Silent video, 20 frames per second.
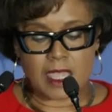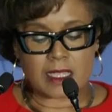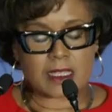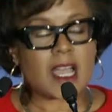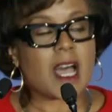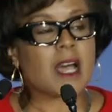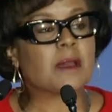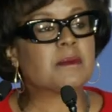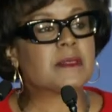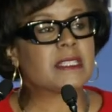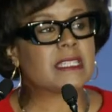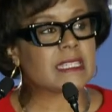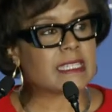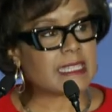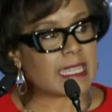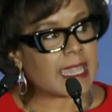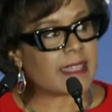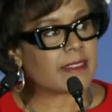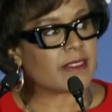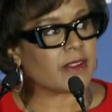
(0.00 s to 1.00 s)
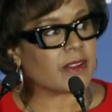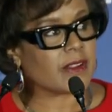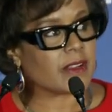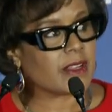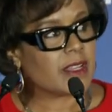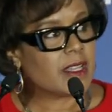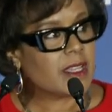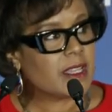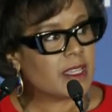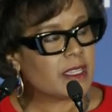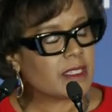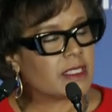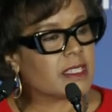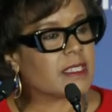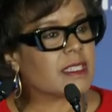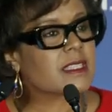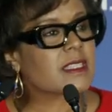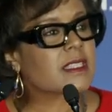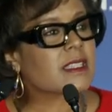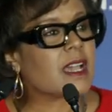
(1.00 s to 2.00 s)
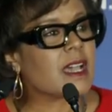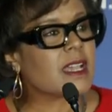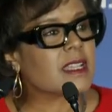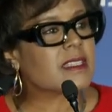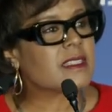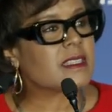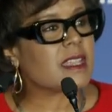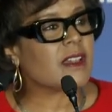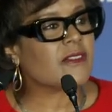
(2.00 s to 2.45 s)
come together to discuss